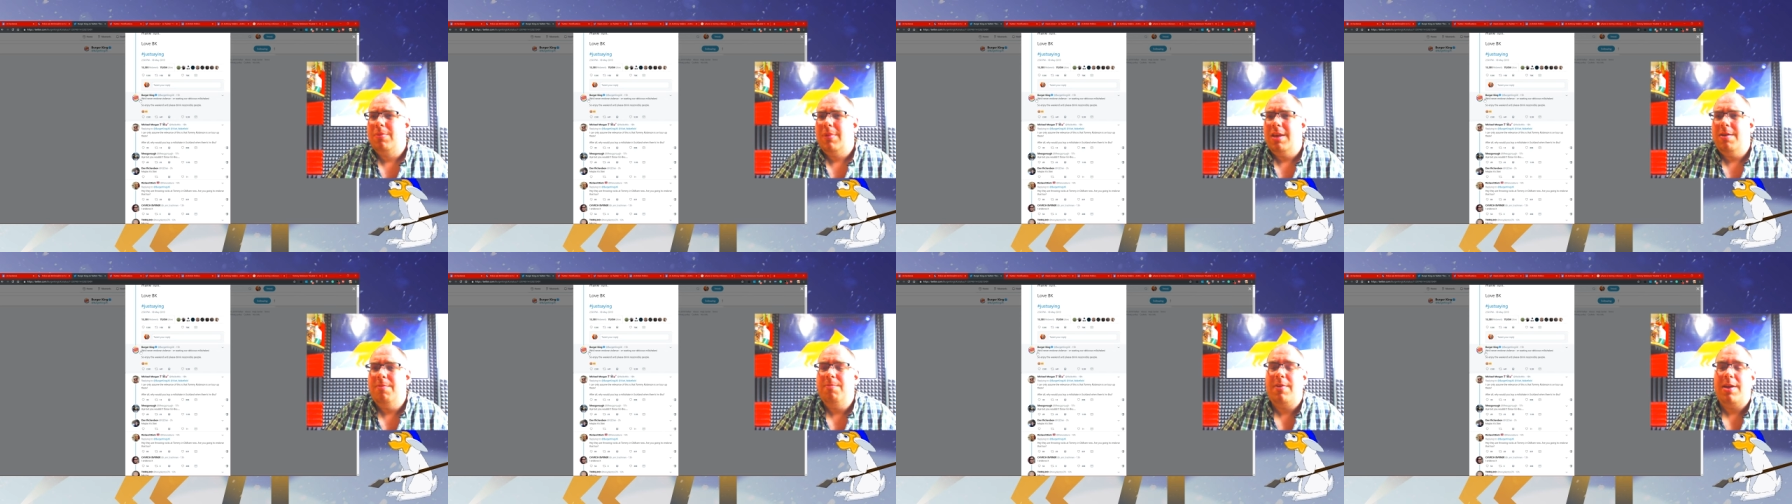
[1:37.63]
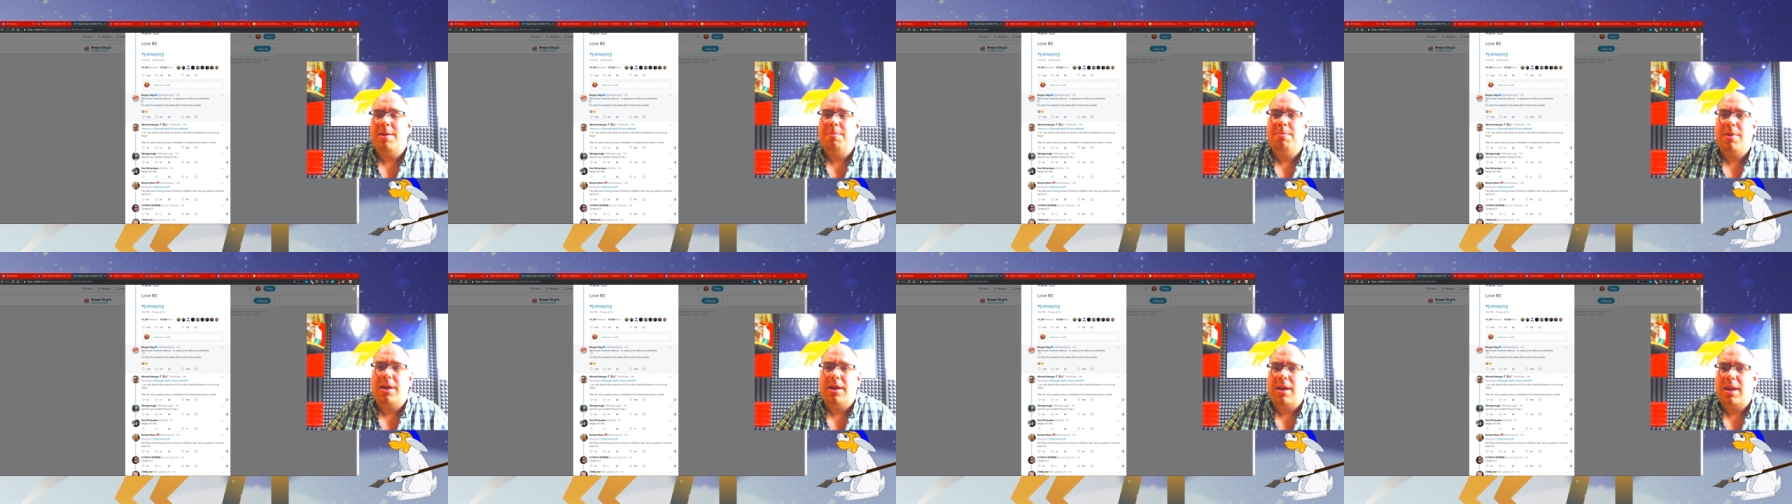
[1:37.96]
And
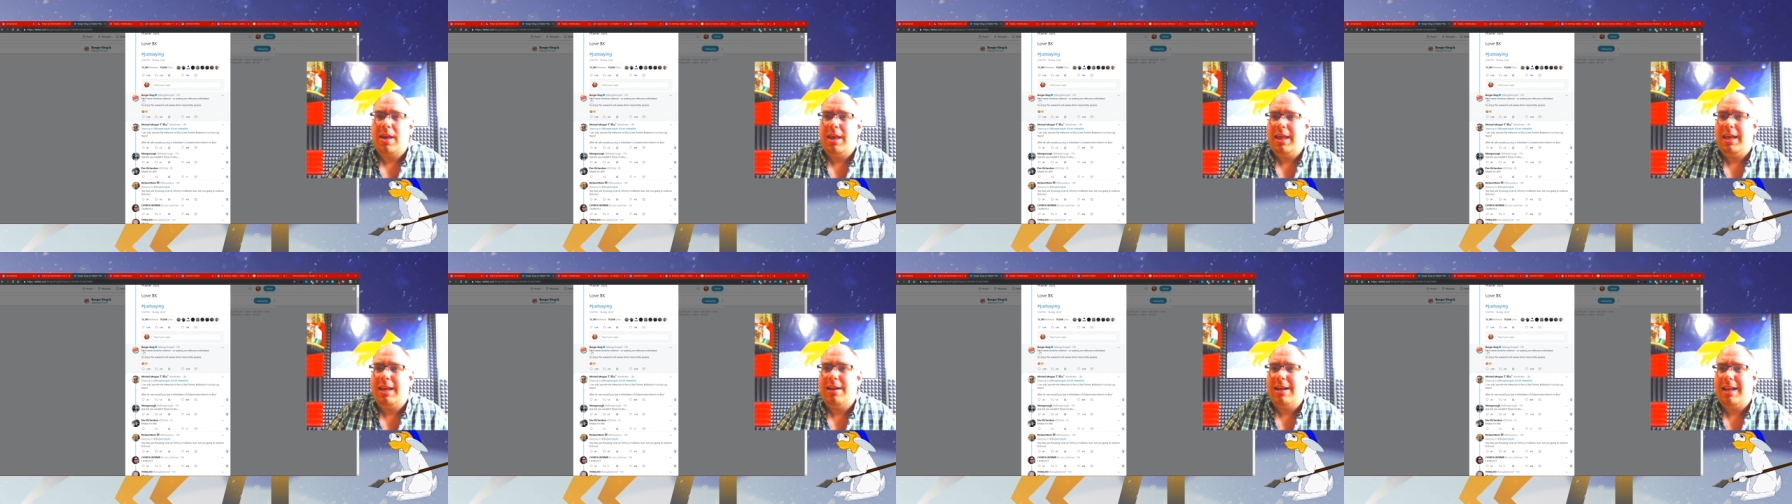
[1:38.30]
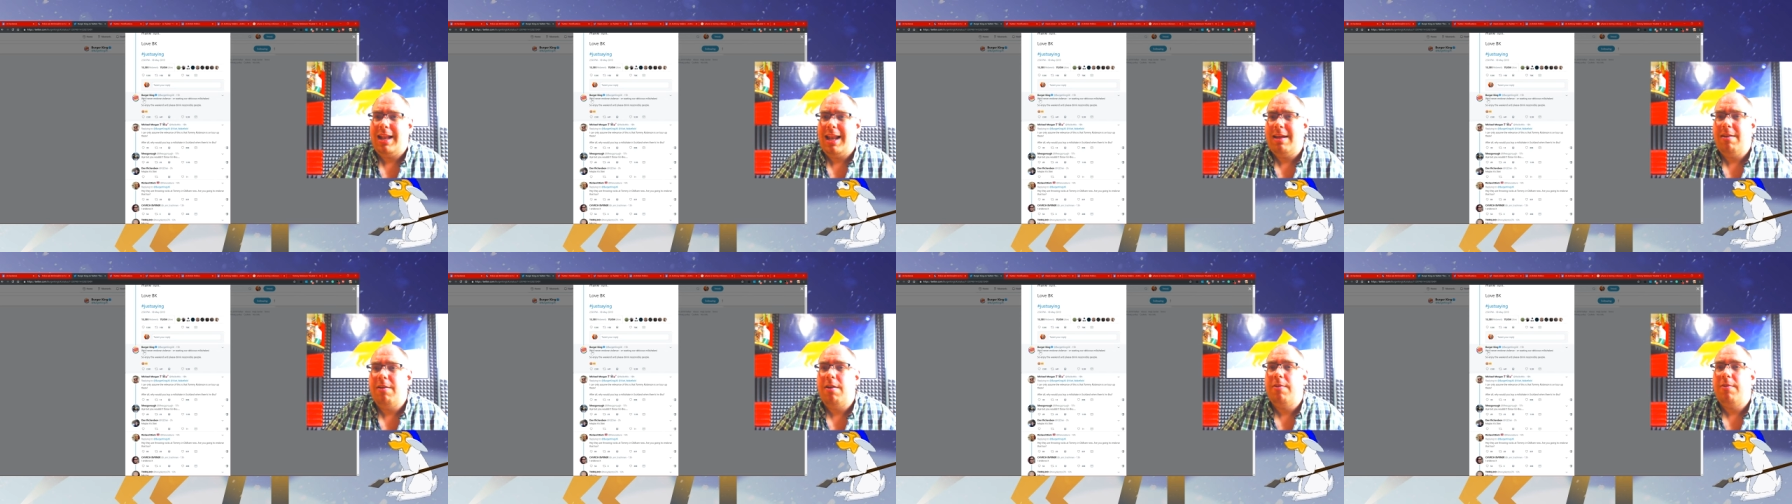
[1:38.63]
then Burger King
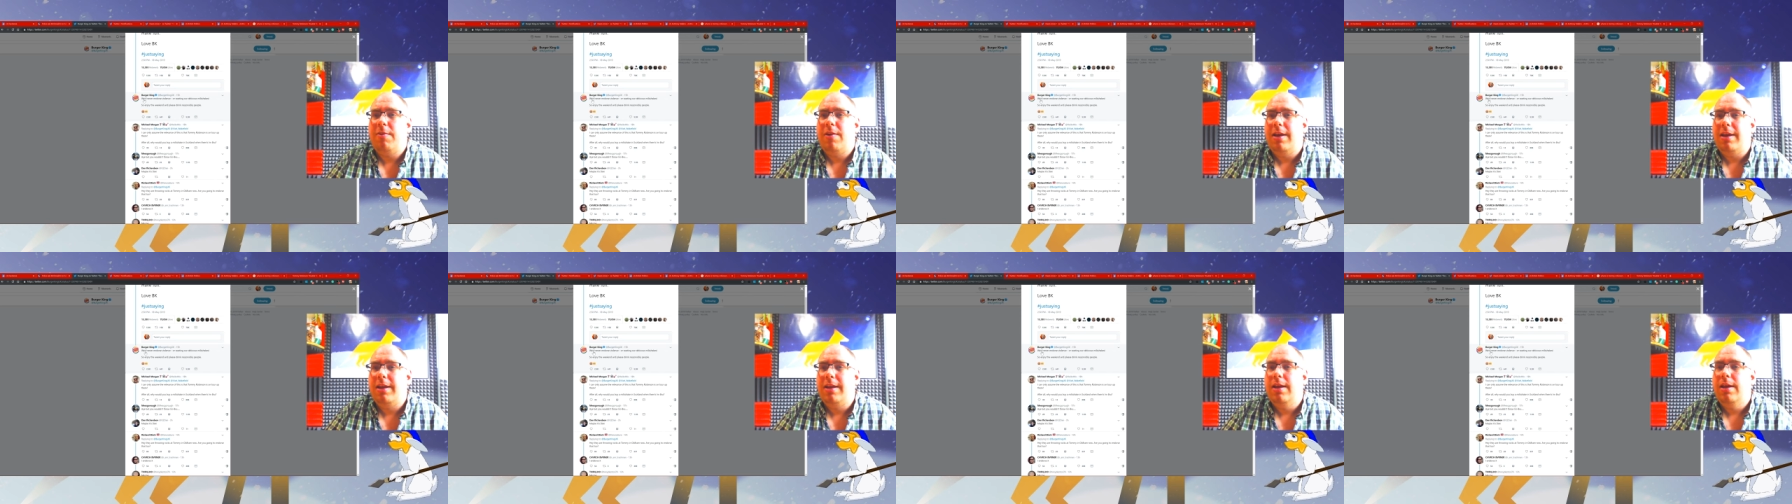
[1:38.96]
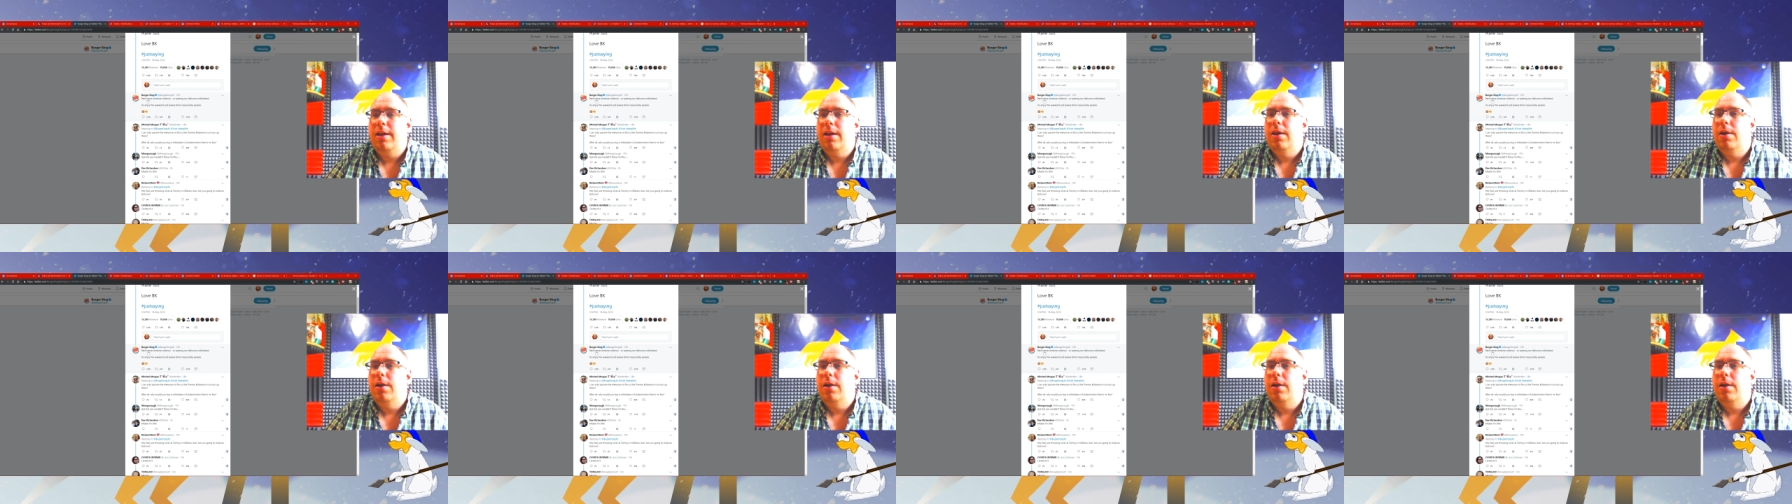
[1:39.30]
clarified,